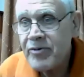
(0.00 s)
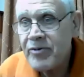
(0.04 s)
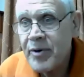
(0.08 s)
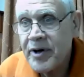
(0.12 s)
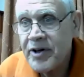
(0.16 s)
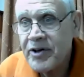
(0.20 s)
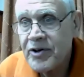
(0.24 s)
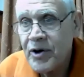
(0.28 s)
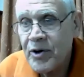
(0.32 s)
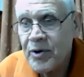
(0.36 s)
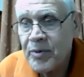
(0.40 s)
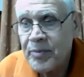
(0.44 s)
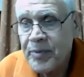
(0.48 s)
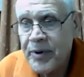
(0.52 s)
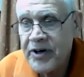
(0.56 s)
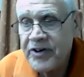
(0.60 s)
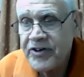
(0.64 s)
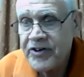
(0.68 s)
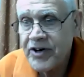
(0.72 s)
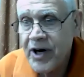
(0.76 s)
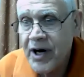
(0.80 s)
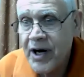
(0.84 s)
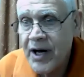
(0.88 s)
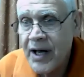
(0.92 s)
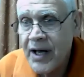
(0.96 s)
everyone, don't
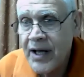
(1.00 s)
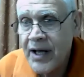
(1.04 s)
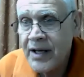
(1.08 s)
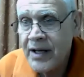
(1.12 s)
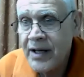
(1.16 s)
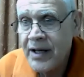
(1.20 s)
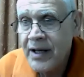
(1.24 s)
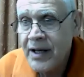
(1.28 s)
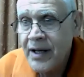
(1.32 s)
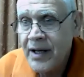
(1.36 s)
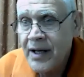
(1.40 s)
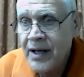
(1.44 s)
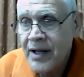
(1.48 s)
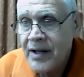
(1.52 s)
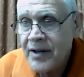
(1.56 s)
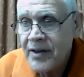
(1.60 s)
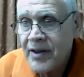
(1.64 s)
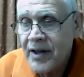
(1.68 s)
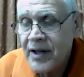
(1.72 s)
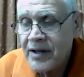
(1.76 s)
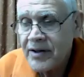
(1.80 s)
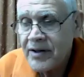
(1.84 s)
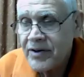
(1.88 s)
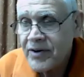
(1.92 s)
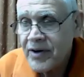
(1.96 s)
be shy.
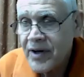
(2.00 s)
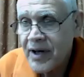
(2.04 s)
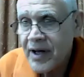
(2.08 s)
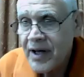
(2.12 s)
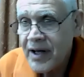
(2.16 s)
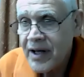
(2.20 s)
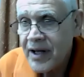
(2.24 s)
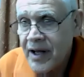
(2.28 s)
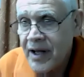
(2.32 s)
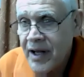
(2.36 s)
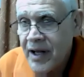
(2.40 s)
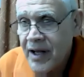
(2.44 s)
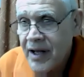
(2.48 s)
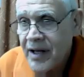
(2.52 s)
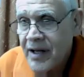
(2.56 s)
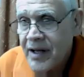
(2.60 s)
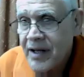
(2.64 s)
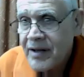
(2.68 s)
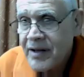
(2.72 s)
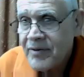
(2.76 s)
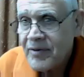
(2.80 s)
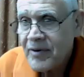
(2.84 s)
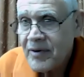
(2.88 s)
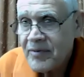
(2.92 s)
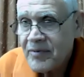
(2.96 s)
That
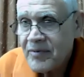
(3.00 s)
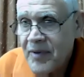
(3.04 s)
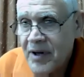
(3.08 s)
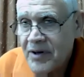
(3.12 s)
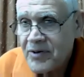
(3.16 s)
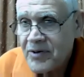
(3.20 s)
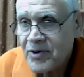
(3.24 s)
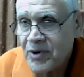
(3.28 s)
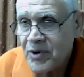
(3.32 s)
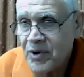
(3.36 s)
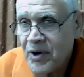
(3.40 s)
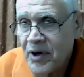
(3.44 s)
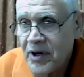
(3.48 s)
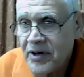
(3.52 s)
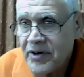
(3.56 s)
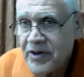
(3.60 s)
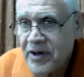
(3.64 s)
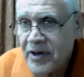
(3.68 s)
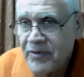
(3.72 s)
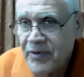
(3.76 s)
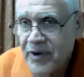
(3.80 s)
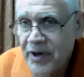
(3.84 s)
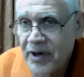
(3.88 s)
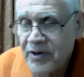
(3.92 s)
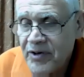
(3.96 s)
Dr.
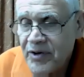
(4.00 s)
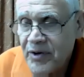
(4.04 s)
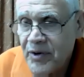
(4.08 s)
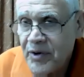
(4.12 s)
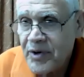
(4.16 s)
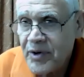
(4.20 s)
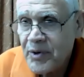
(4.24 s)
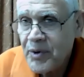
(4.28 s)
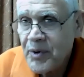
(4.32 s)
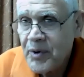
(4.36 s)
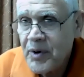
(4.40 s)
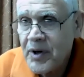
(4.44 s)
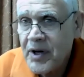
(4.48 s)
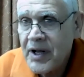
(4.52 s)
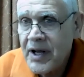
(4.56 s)
Long Jeffrey is going to